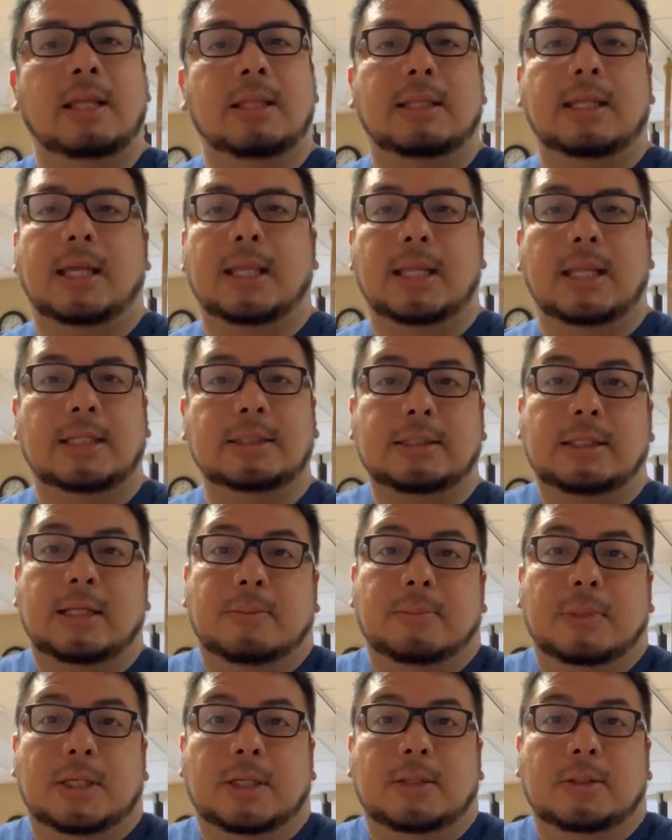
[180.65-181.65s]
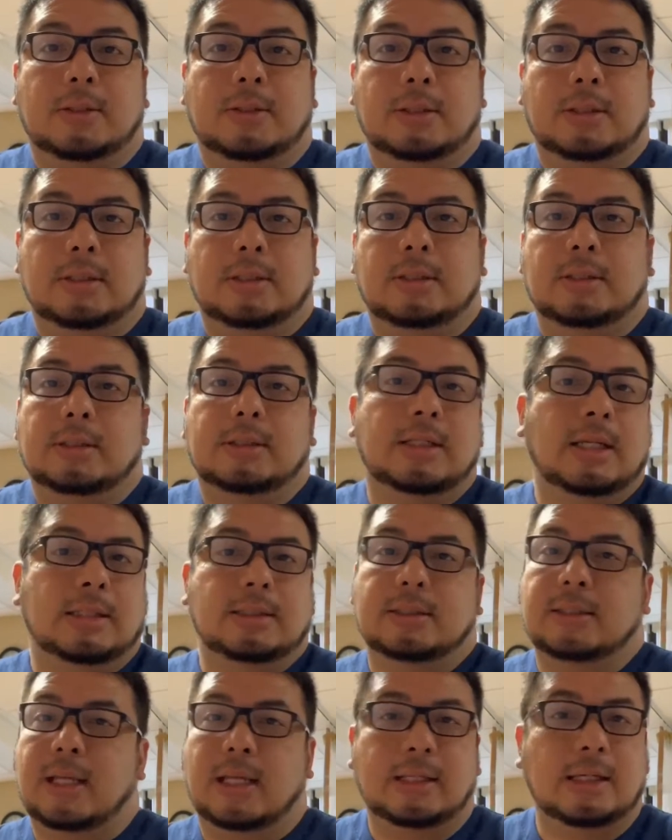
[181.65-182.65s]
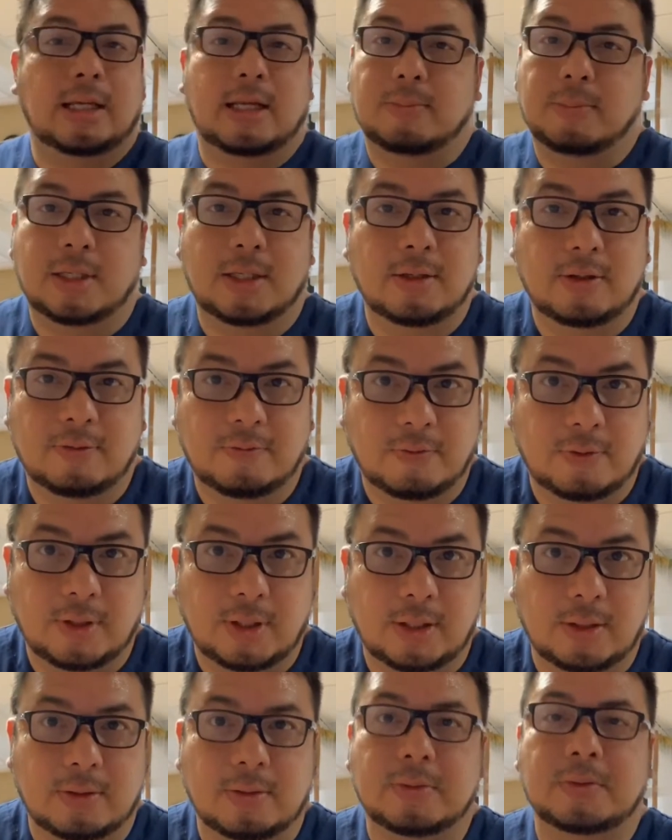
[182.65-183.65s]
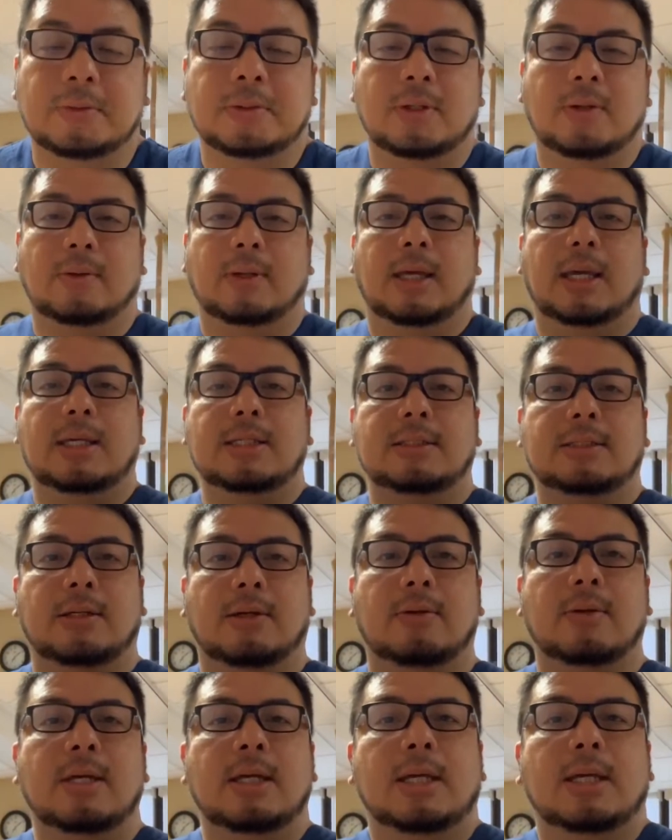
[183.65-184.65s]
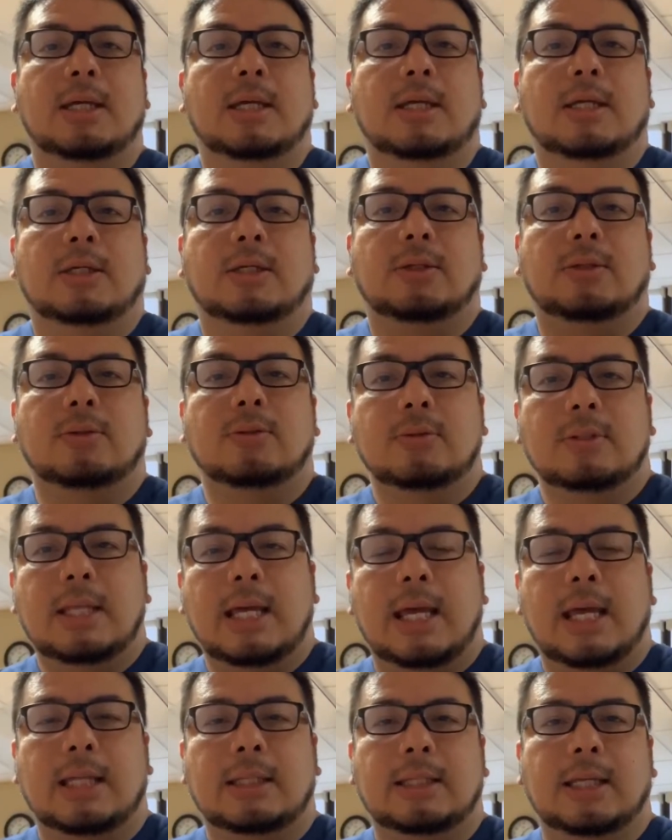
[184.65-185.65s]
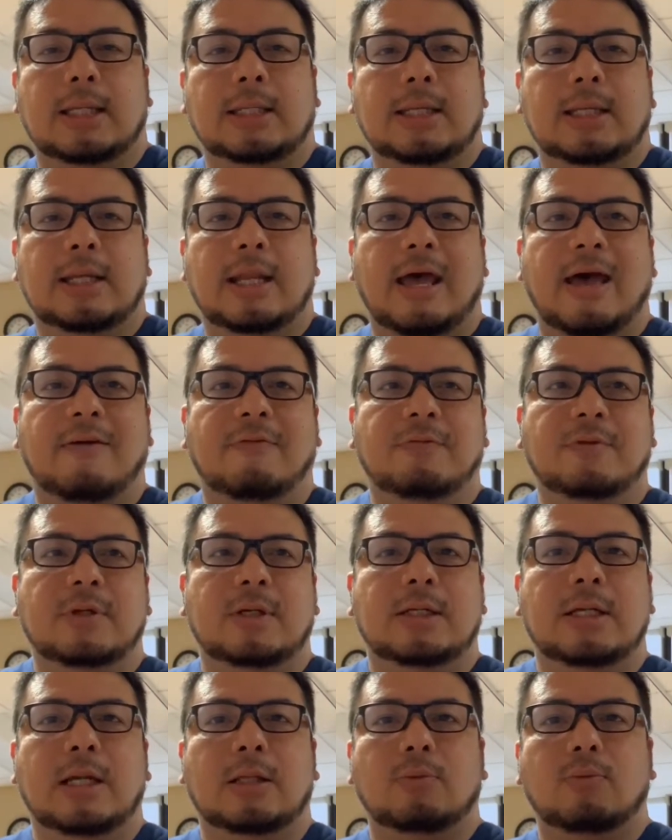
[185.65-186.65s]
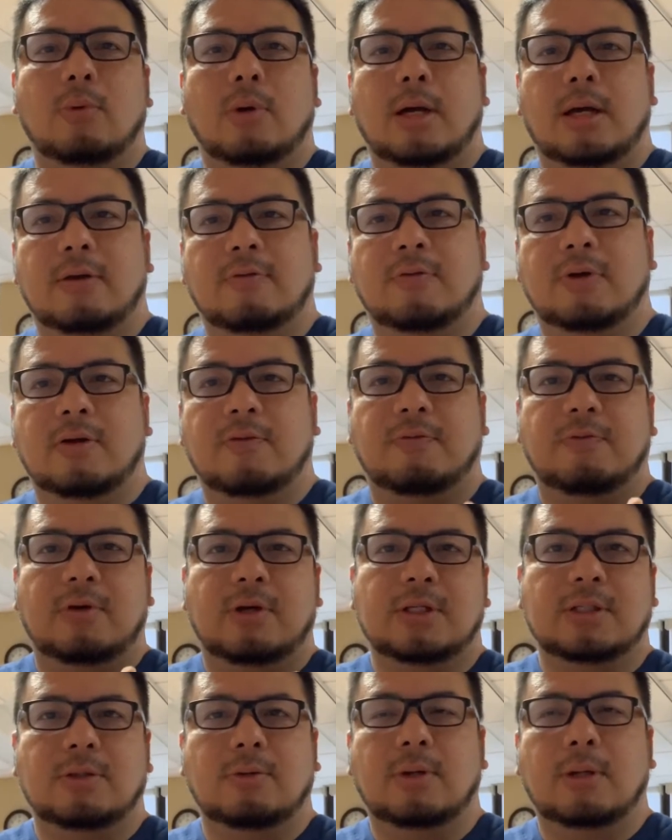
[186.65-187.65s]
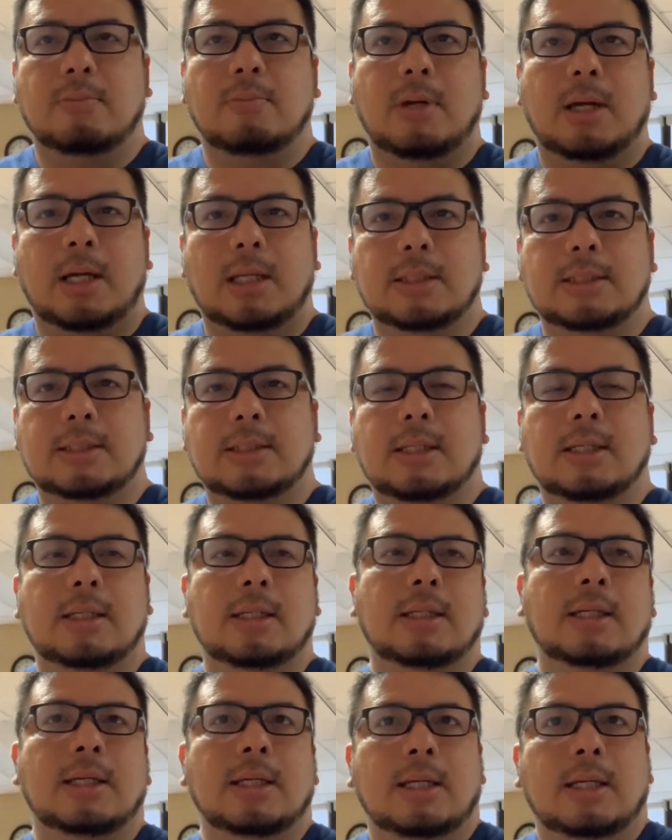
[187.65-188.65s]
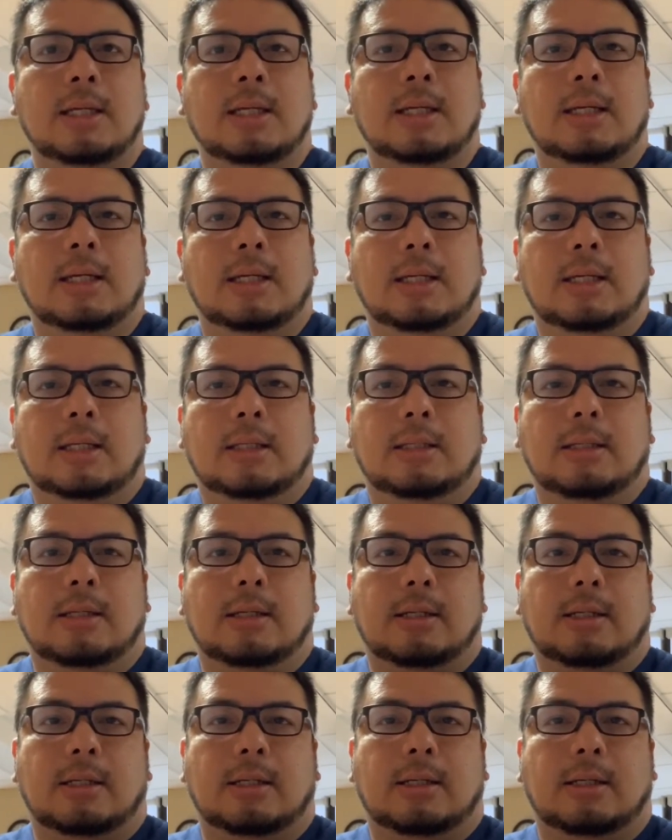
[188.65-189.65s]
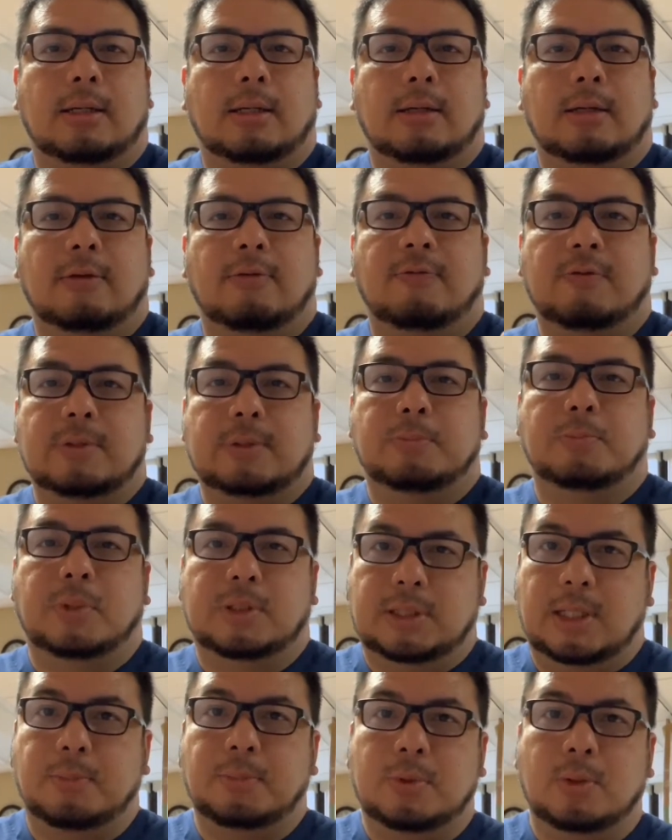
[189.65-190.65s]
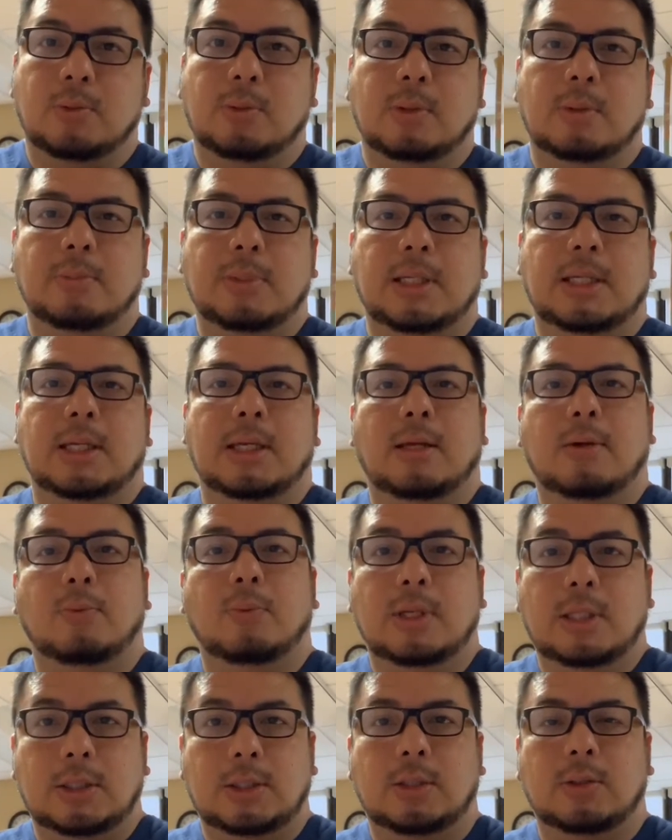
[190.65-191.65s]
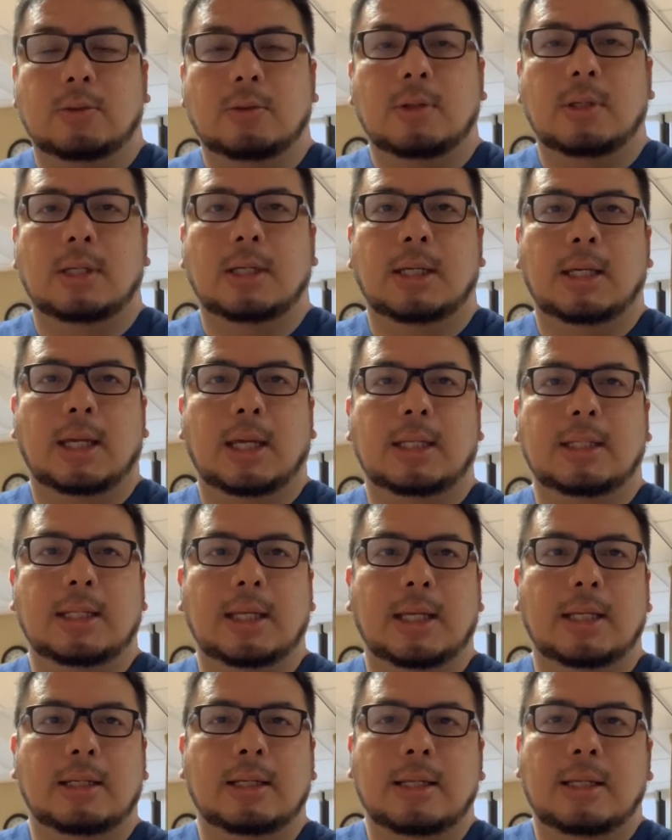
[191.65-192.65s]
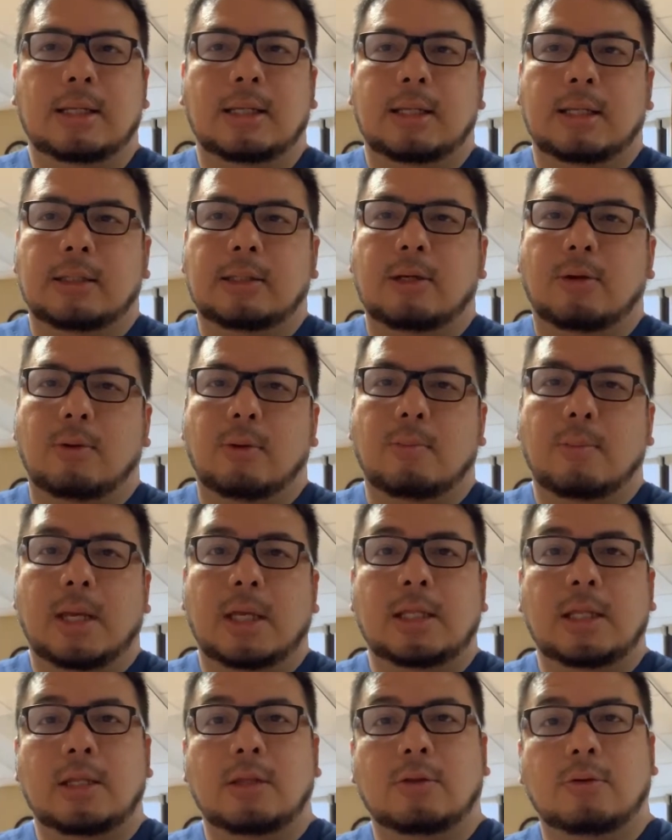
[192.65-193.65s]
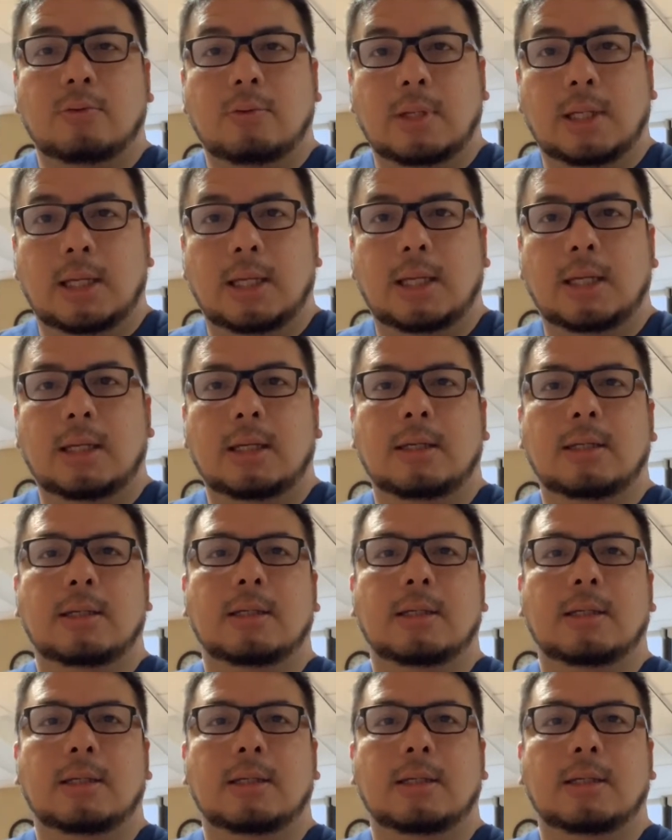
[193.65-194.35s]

then that's be good, not gonna be good for you. Okay, so you do that, and then after that one, for the first 3 months, the preceptor will be with you, and then the remaining three